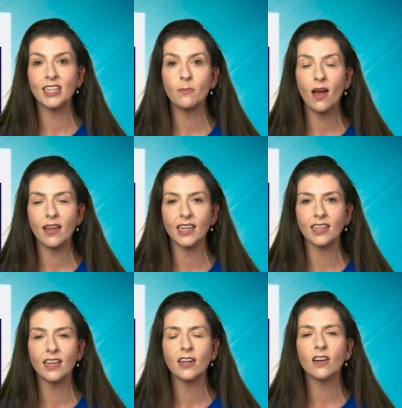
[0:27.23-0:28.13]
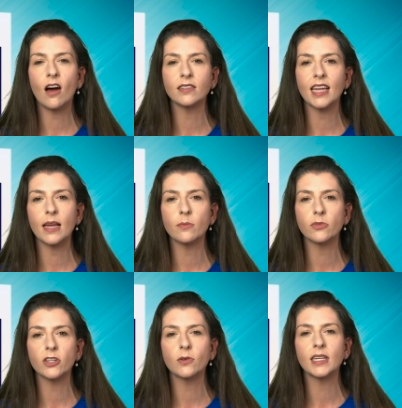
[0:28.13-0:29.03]
mnemonic called
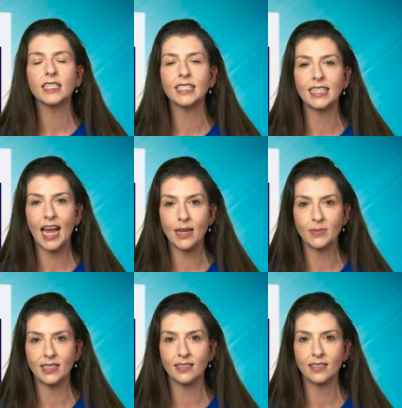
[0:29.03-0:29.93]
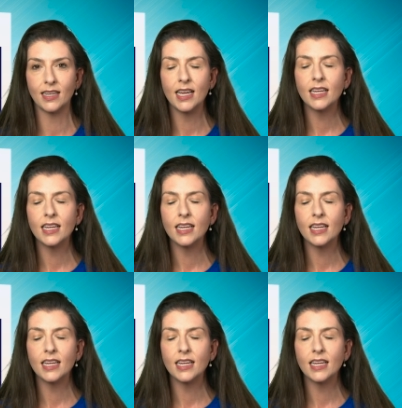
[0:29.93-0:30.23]
Embryo Diamonds.